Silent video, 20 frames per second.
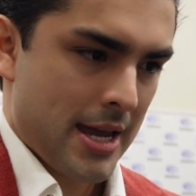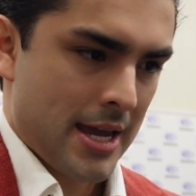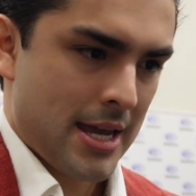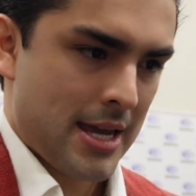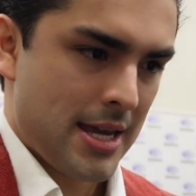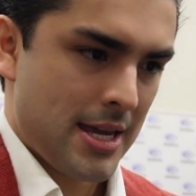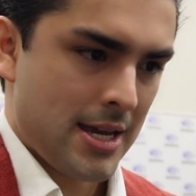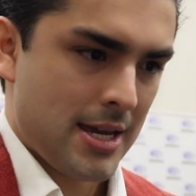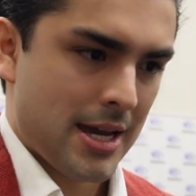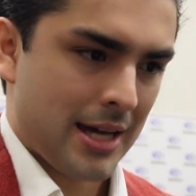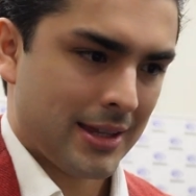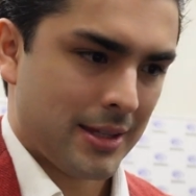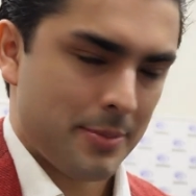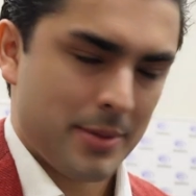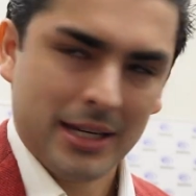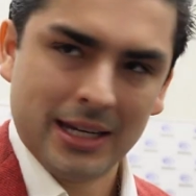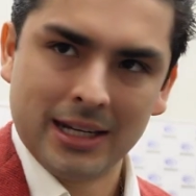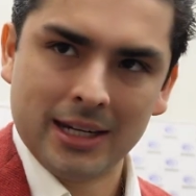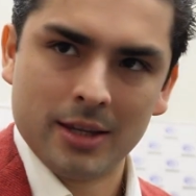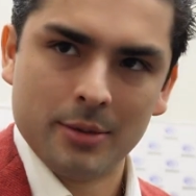He at the
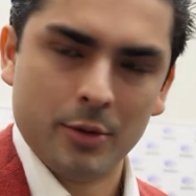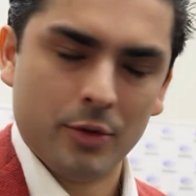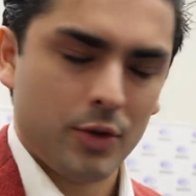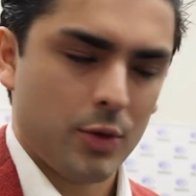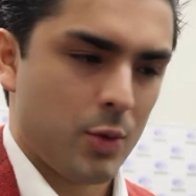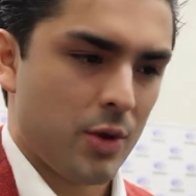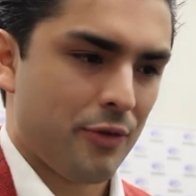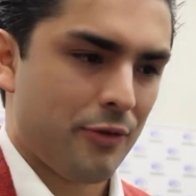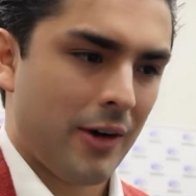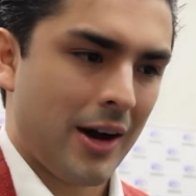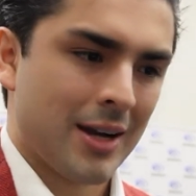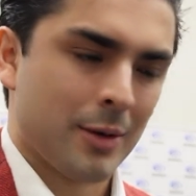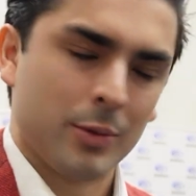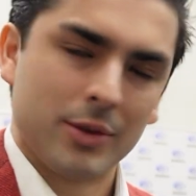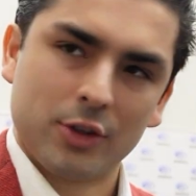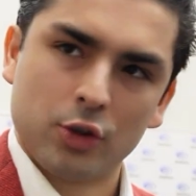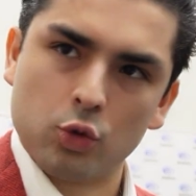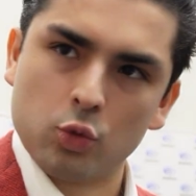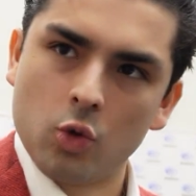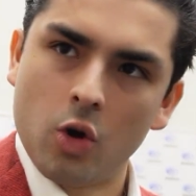beginning of the movie we find him
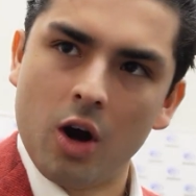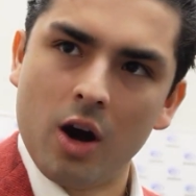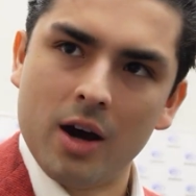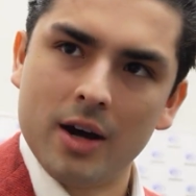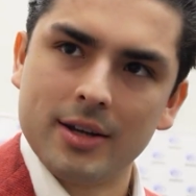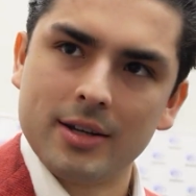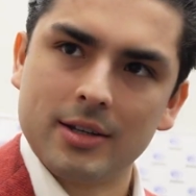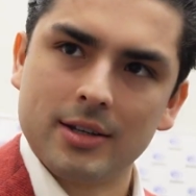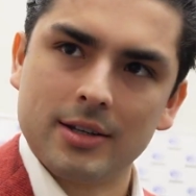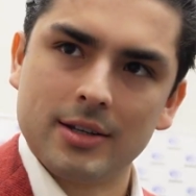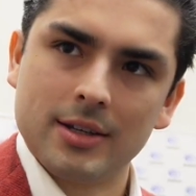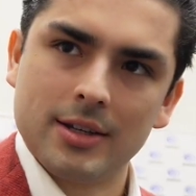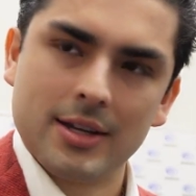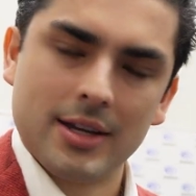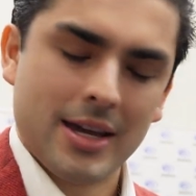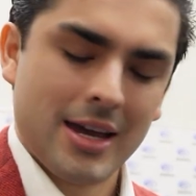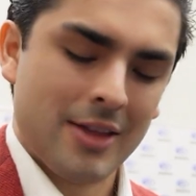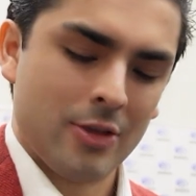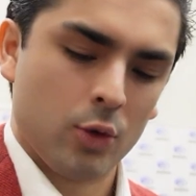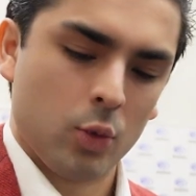with Guraad,
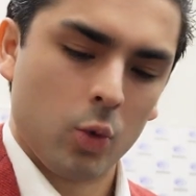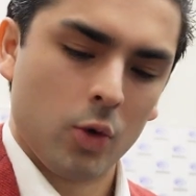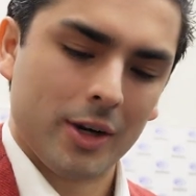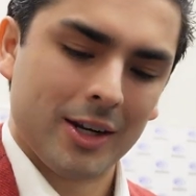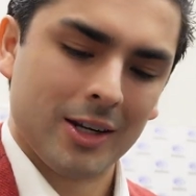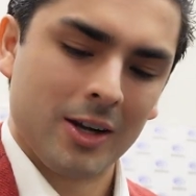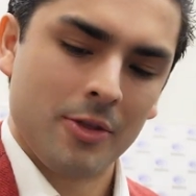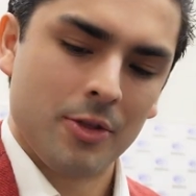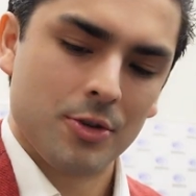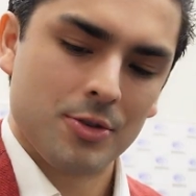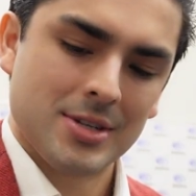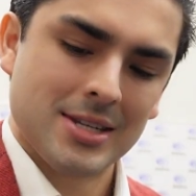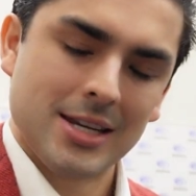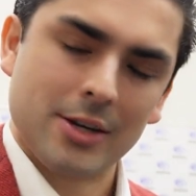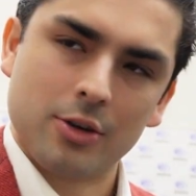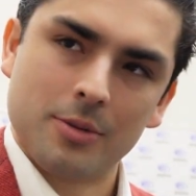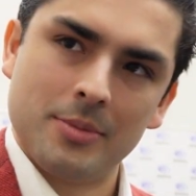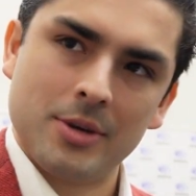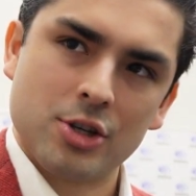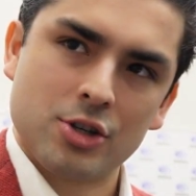and they're working on their
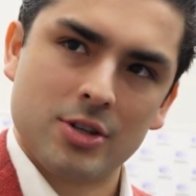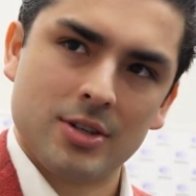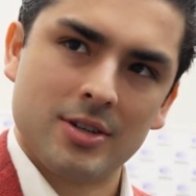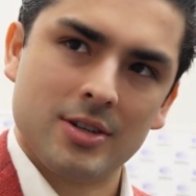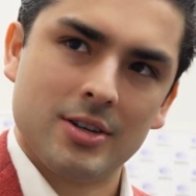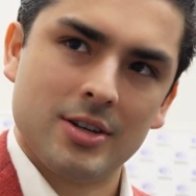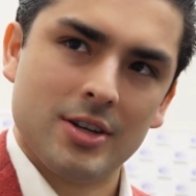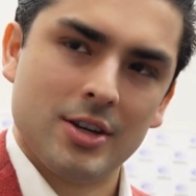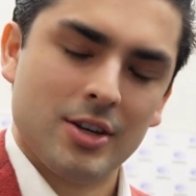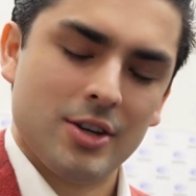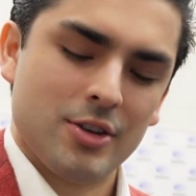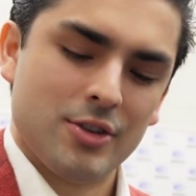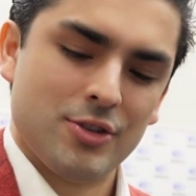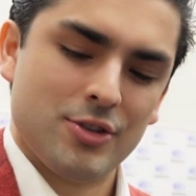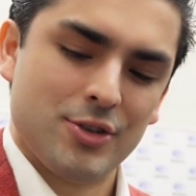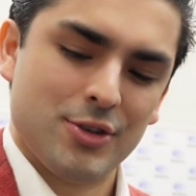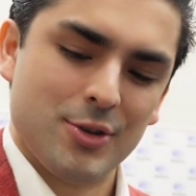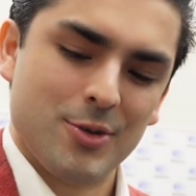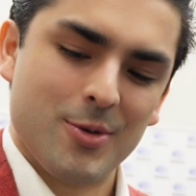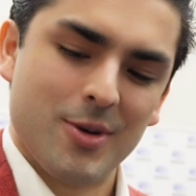secret mission
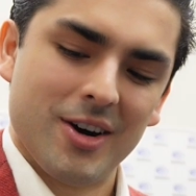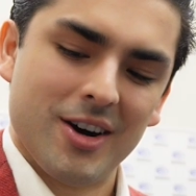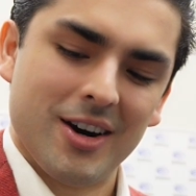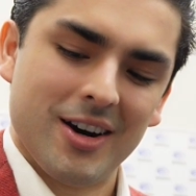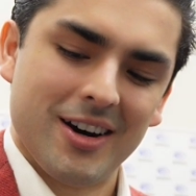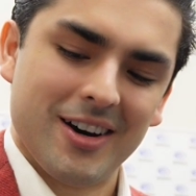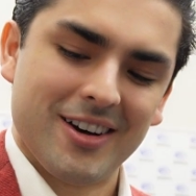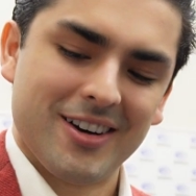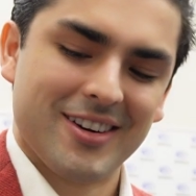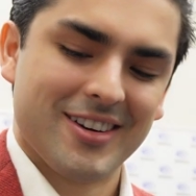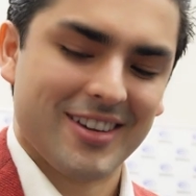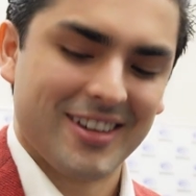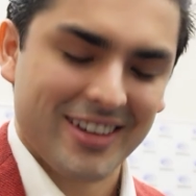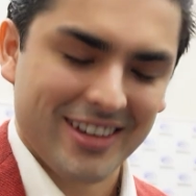to uh,